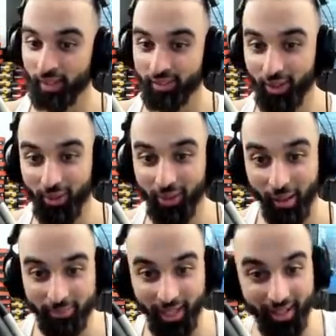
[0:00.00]
No, no, wait.
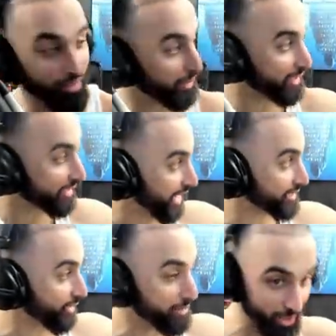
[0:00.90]
I'm telling everybody in the chat so
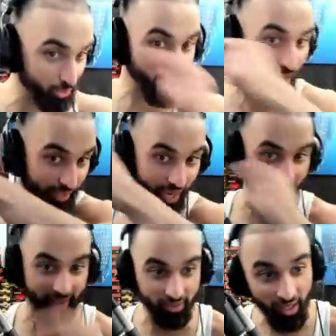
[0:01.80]
everybody knows what kind of guy he
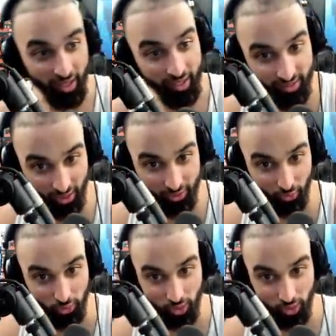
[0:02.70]
is. Zelta rules.